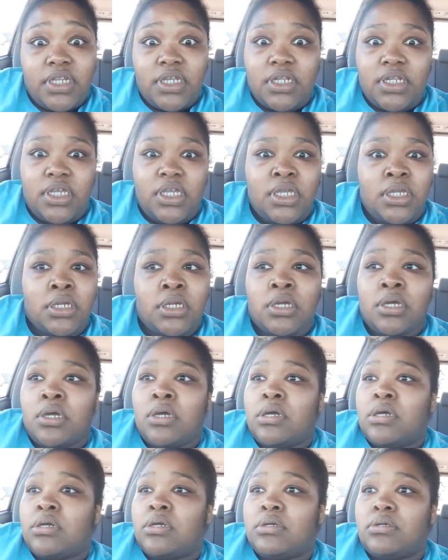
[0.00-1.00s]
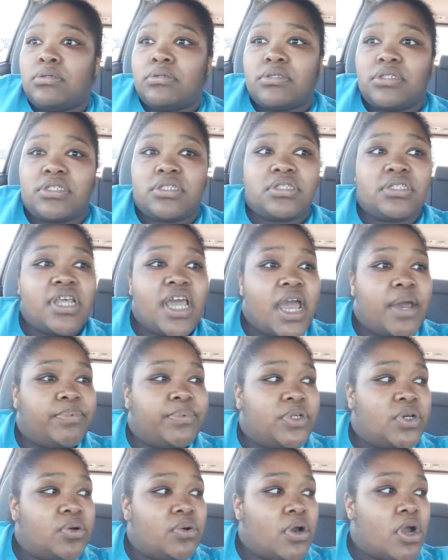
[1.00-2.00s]
And he
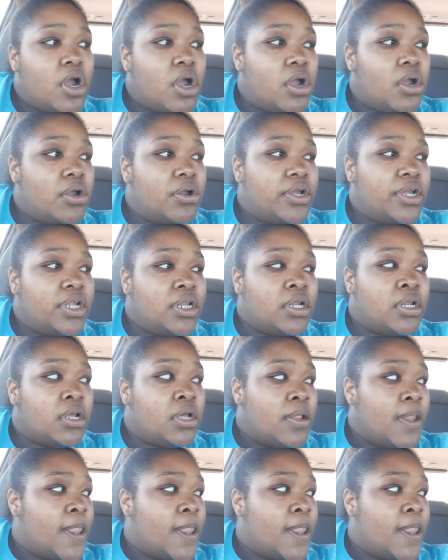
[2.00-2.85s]
snapped on her and,